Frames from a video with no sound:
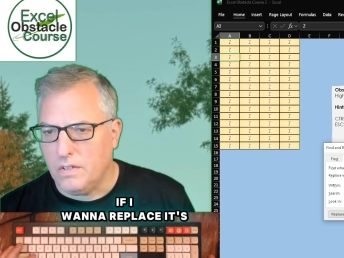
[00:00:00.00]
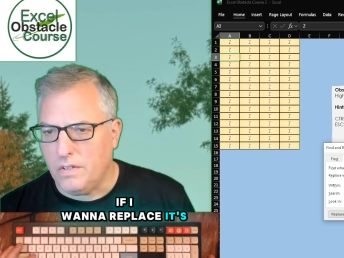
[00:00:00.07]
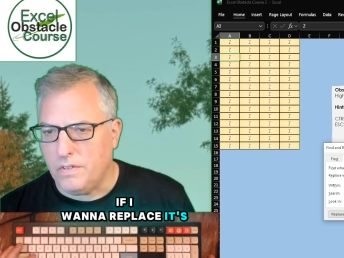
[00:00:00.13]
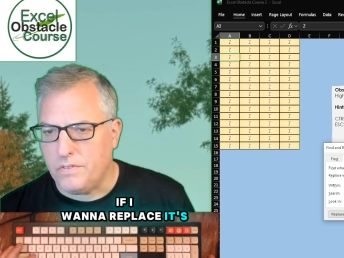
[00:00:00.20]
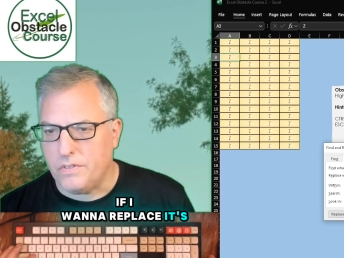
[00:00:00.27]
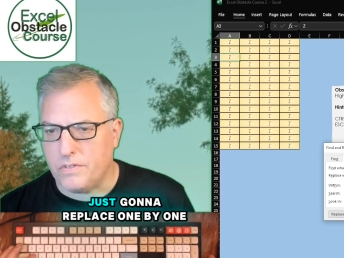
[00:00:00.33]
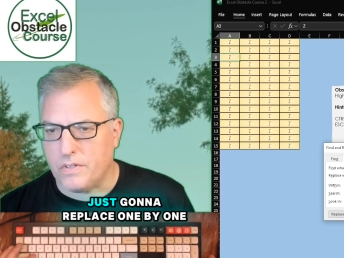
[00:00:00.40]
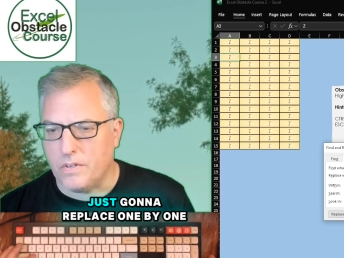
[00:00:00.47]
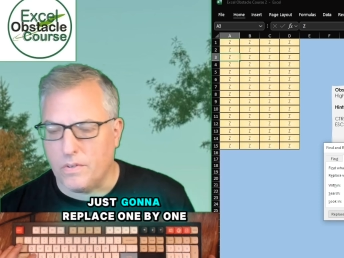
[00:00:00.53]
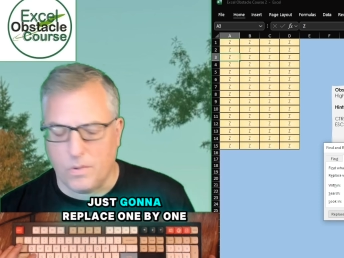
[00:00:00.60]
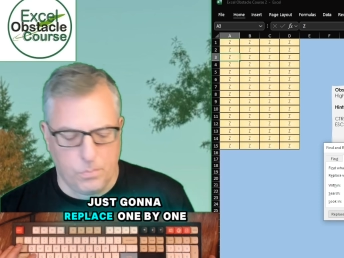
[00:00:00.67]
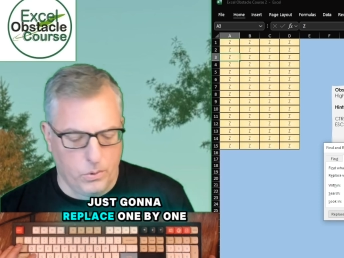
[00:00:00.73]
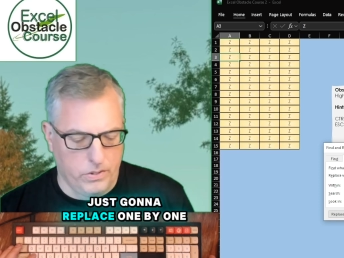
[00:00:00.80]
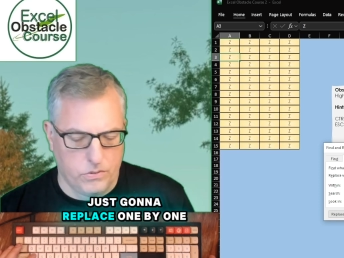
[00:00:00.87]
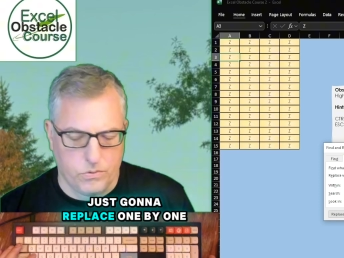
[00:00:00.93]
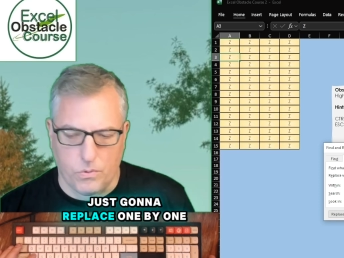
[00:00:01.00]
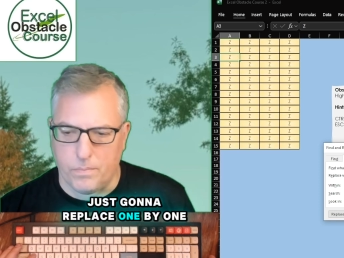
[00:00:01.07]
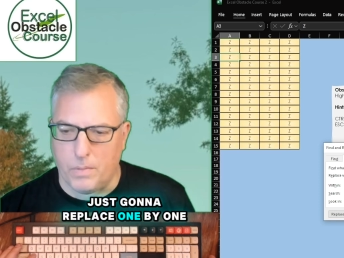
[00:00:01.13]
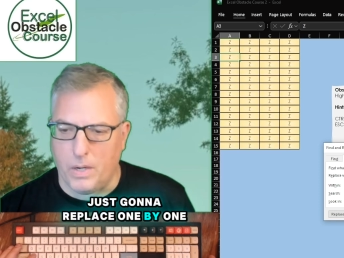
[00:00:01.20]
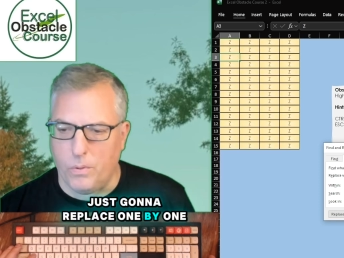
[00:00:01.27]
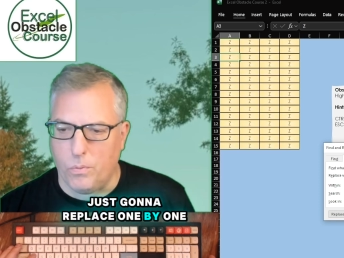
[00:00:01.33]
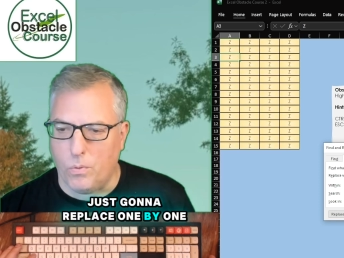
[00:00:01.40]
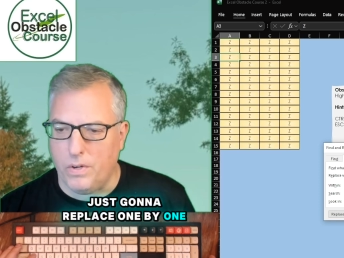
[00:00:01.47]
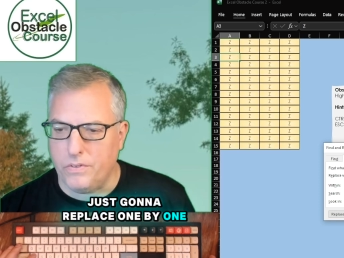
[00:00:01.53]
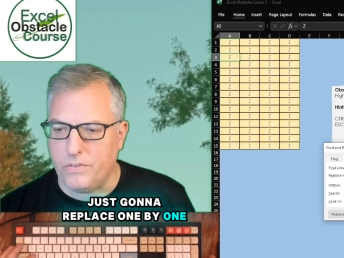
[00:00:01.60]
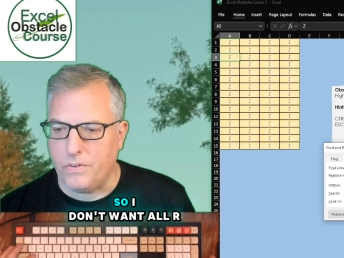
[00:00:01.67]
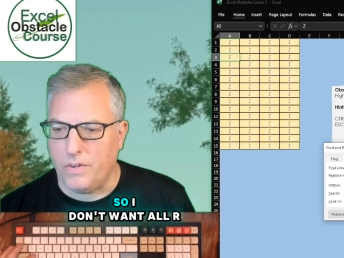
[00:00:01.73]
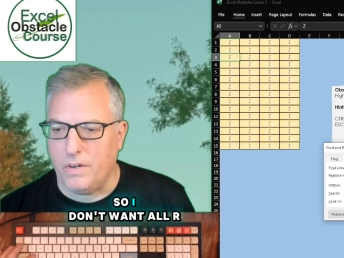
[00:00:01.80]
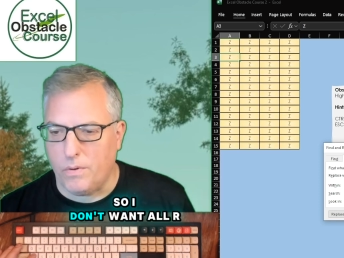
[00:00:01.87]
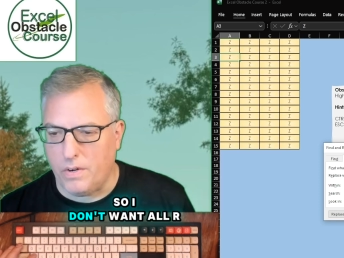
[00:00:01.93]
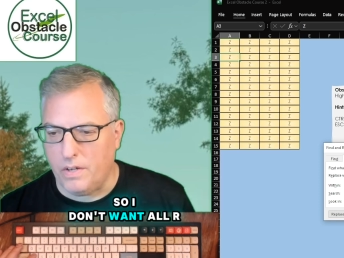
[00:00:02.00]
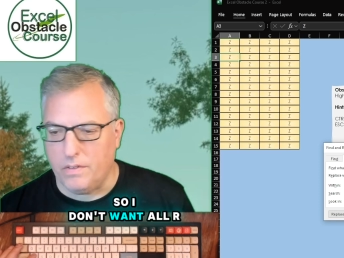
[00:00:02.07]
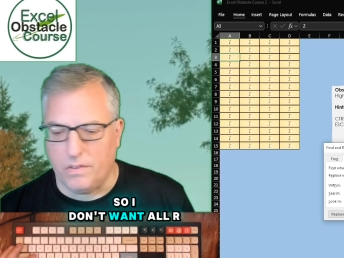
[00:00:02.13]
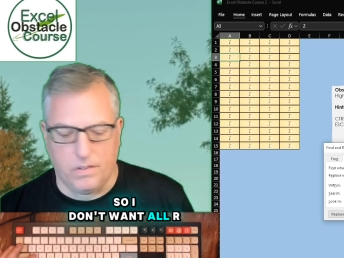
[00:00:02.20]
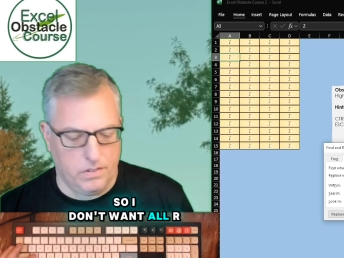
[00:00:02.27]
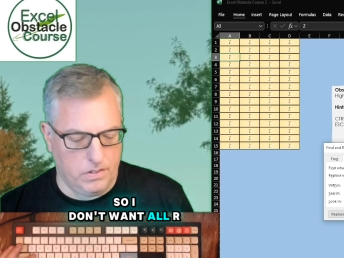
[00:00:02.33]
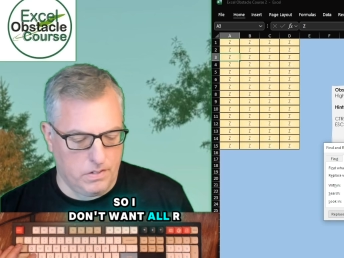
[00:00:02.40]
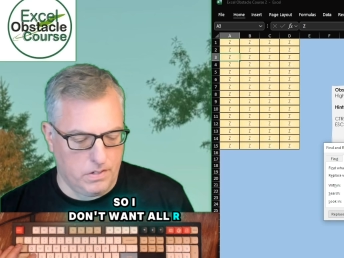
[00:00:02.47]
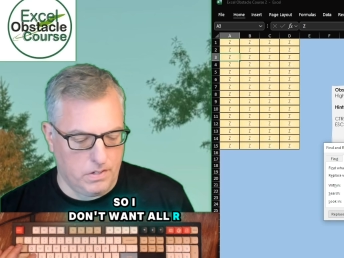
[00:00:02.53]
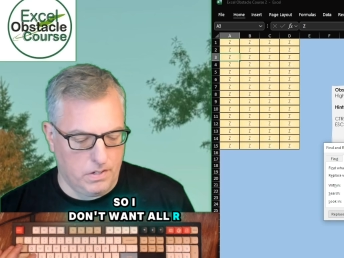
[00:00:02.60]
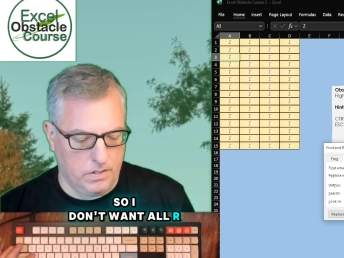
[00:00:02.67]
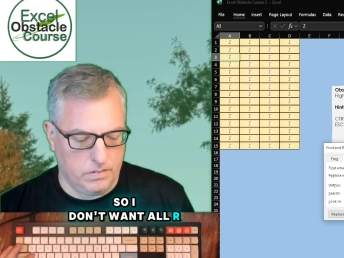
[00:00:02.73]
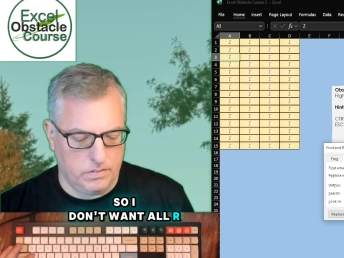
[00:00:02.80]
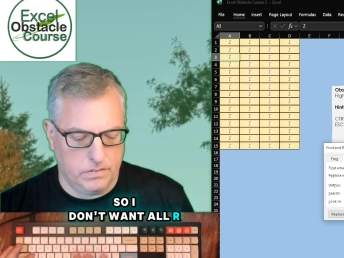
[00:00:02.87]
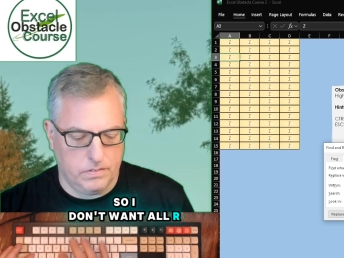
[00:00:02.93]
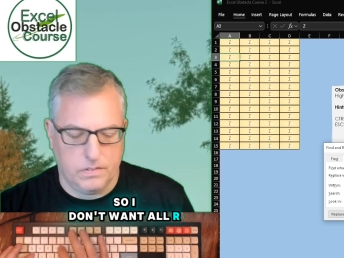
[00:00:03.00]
it's just going to replace one by one. So I don't want Alt R.